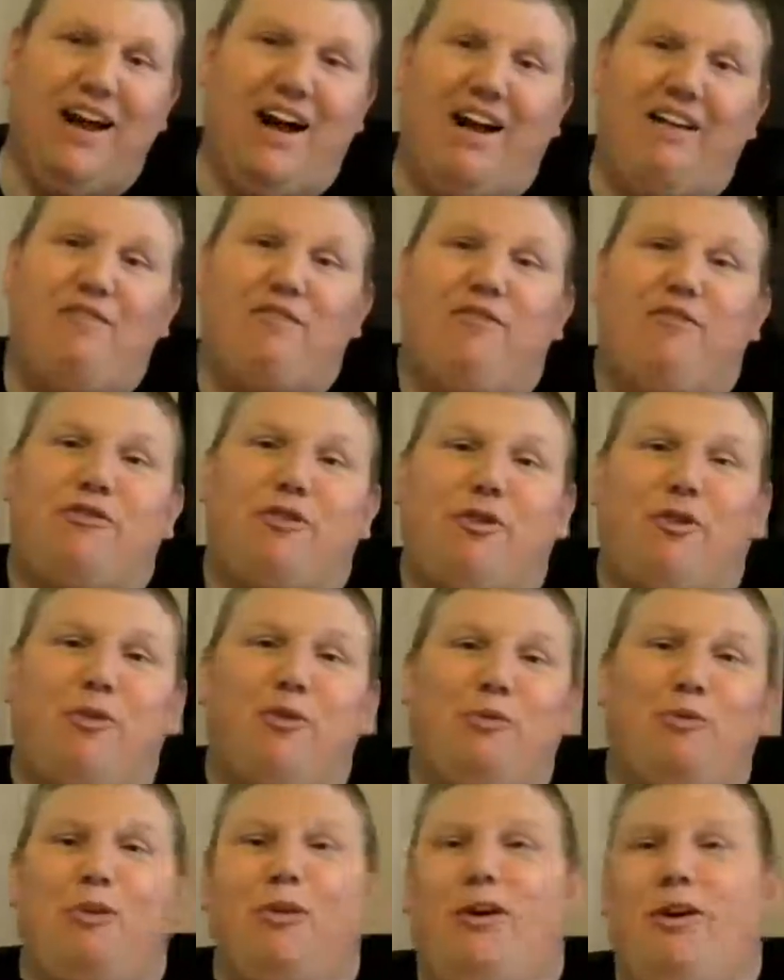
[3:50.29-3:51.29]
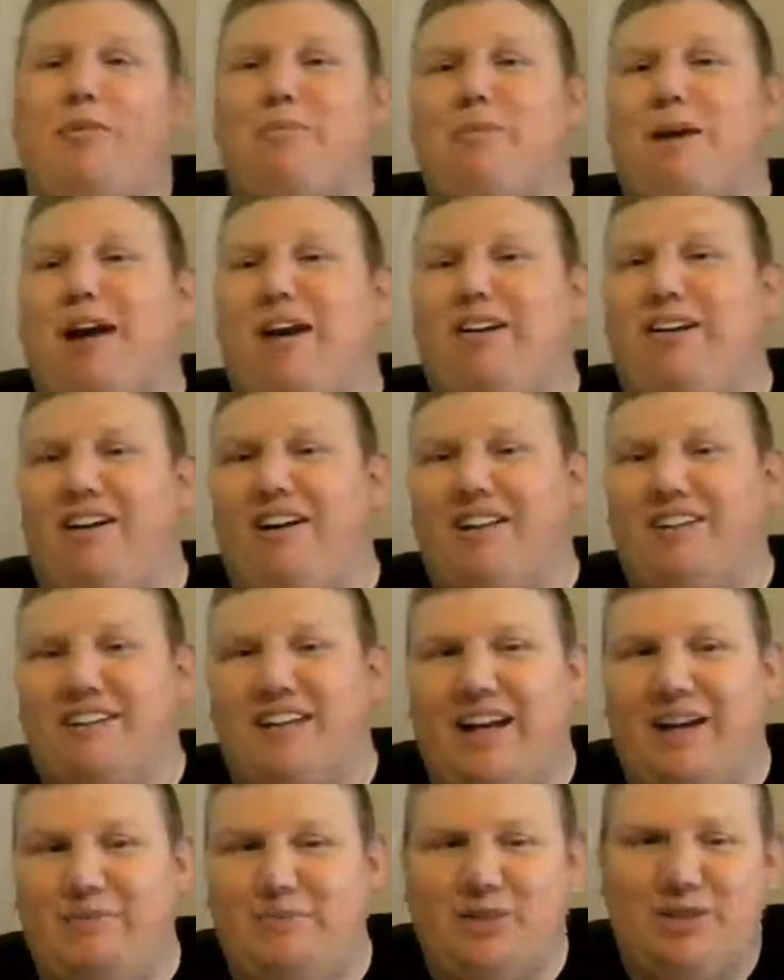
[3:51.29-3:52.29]
I have 4-1 in Battlehawks
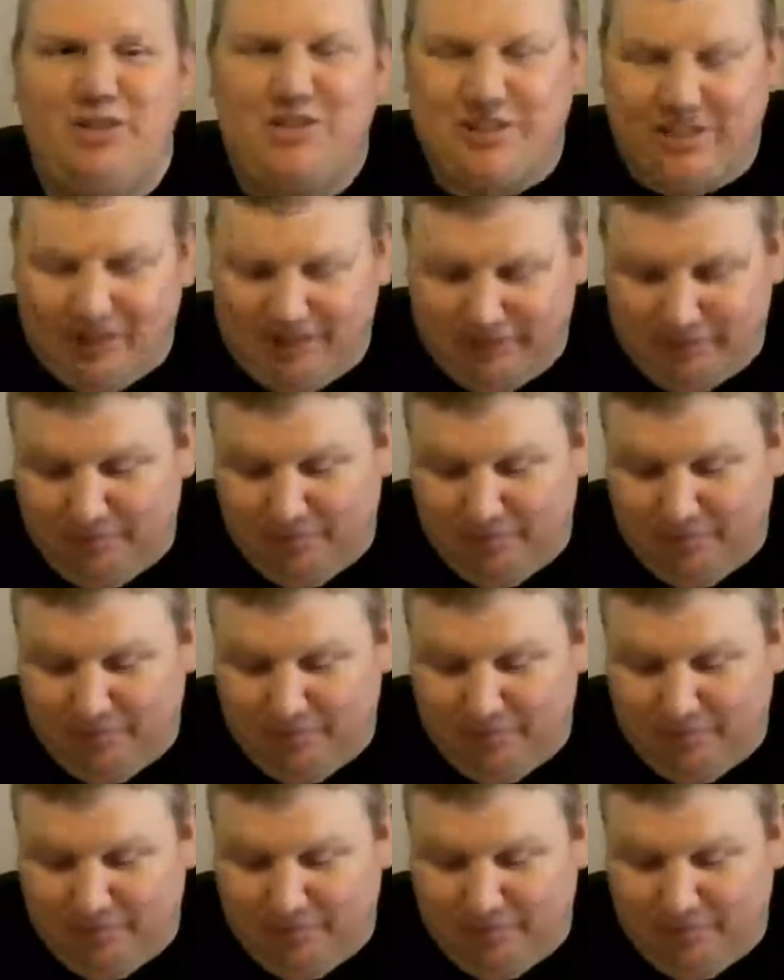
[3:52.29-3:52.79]
games this year.